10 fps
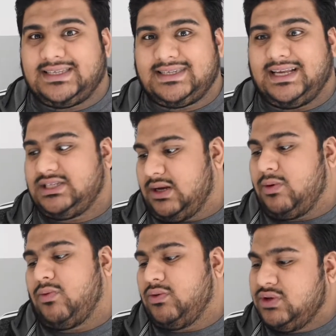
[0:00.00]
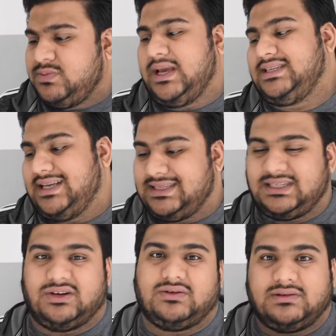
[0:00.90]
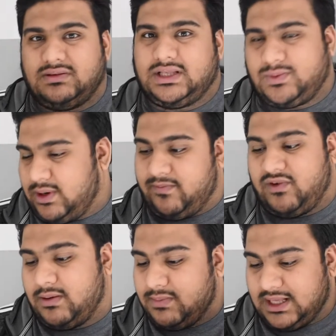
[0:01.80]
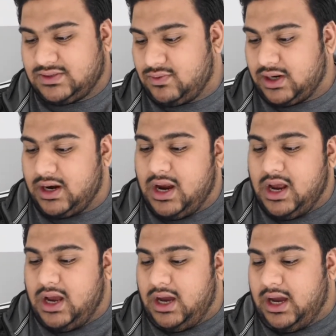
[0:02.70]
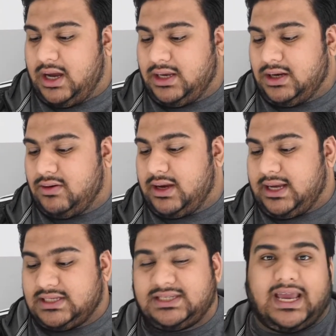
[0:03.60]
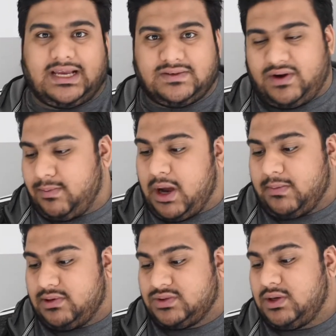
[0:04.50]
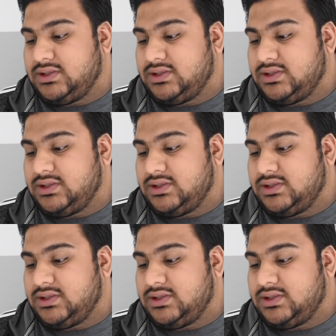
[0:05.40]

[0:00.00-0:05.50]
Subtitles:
States, number one, which makes sense. That's where I'm from. That's where, I guess tech is very popular as well.